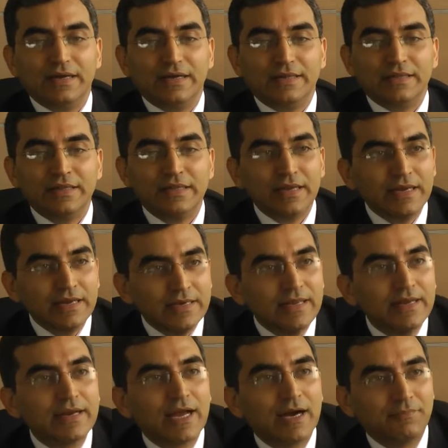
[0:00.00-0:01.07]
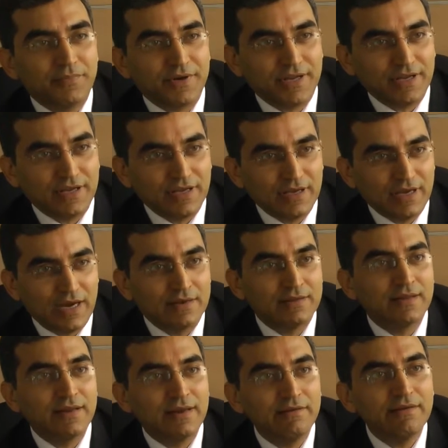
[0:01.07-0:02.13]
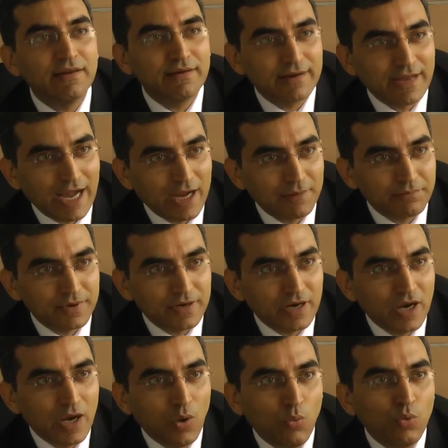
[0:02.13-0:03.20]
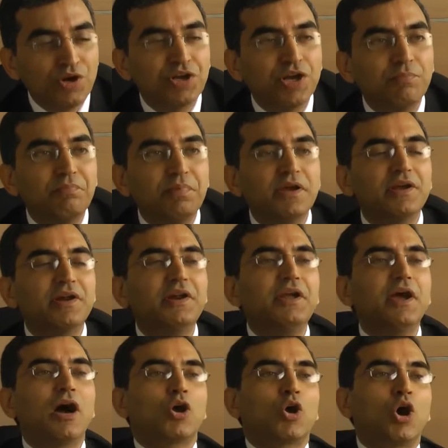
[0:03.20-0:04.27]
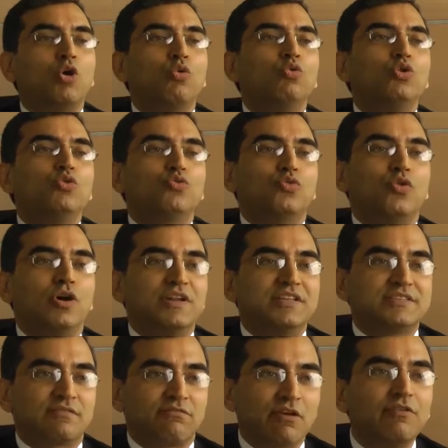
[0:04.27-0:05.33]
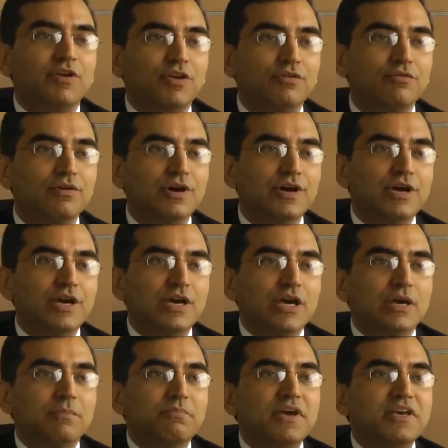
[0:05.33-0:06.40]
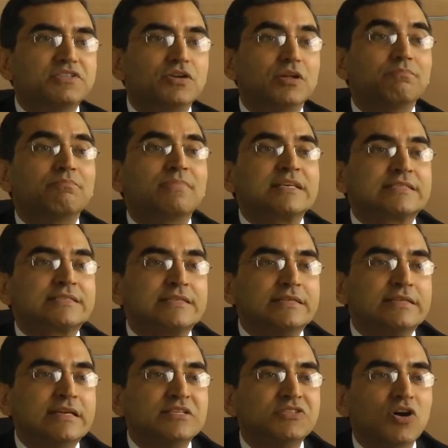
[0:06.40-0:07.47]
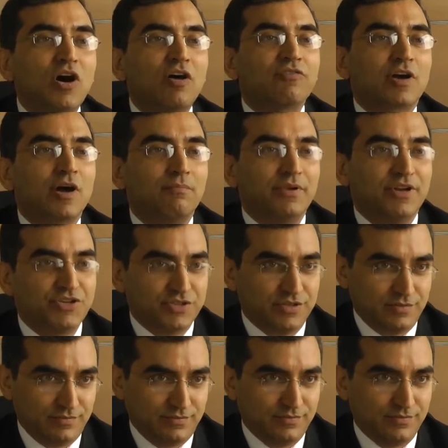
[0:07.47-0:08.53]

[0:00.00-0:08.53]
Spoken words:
that the Indian company and the Indian GAAP would typically account for its revenue based on percentage of completion.